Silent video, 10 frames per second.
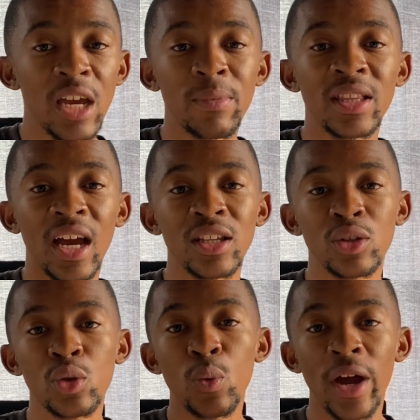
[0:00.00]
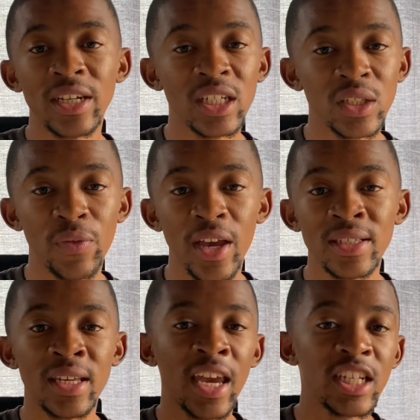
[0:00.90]
can be done through wire
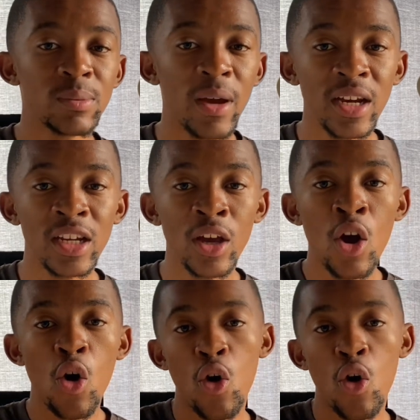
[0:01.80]
transfers, cash smuggling,